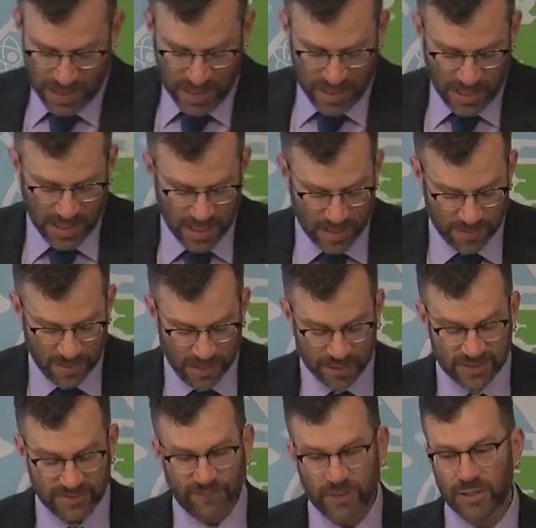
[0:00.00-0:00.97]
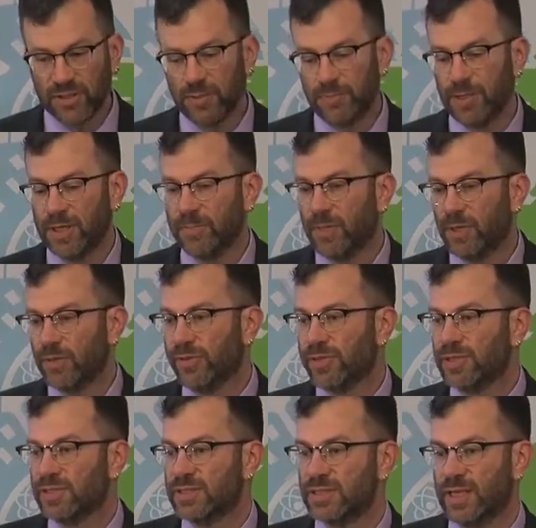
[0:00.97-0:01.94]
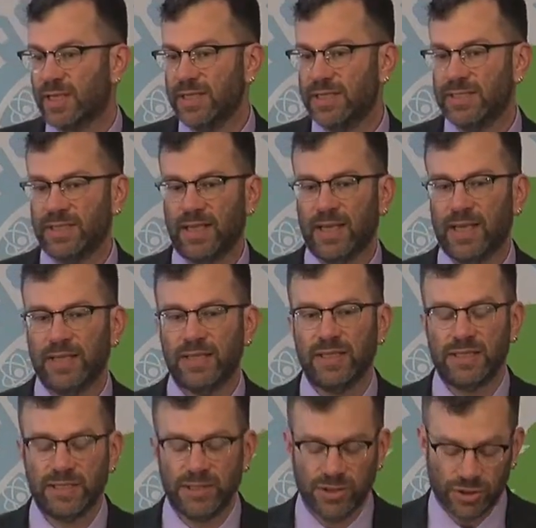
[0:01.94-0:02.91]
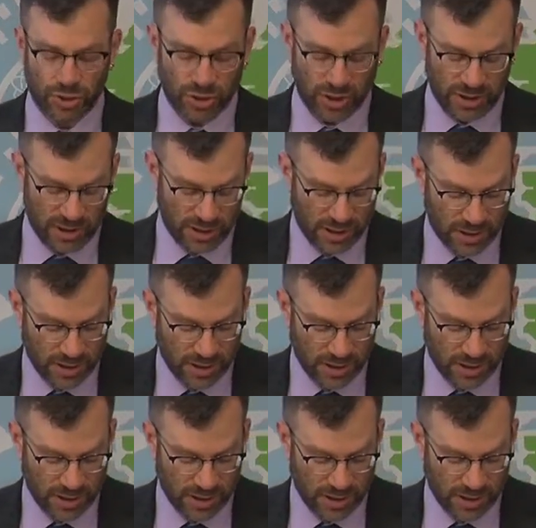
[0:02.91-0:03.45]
It's funded by both the state and industry.